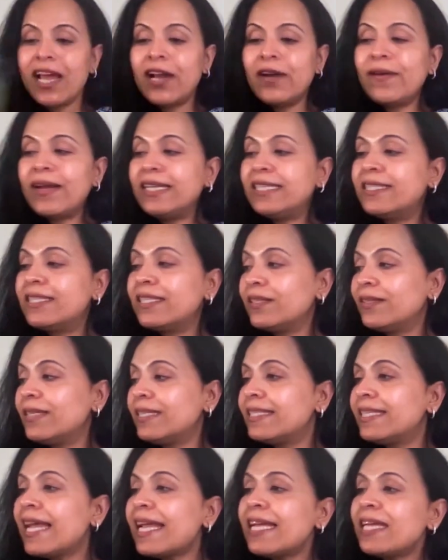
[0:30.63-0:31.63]
all right, so the
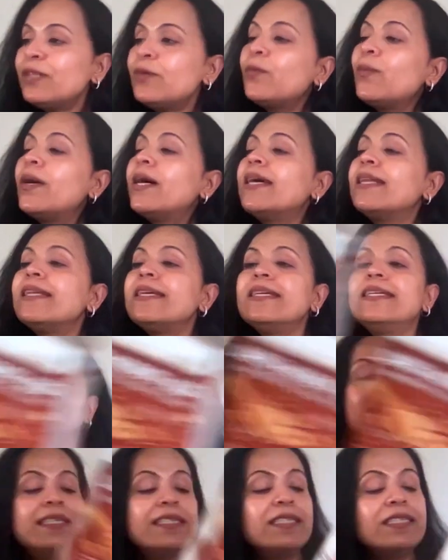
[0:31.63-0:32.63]
second one
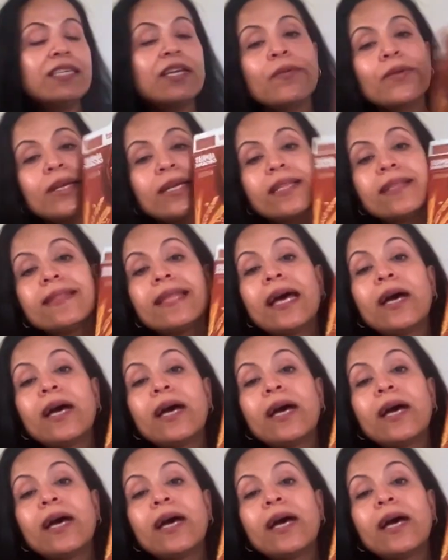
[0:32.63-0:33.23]
is the cereal.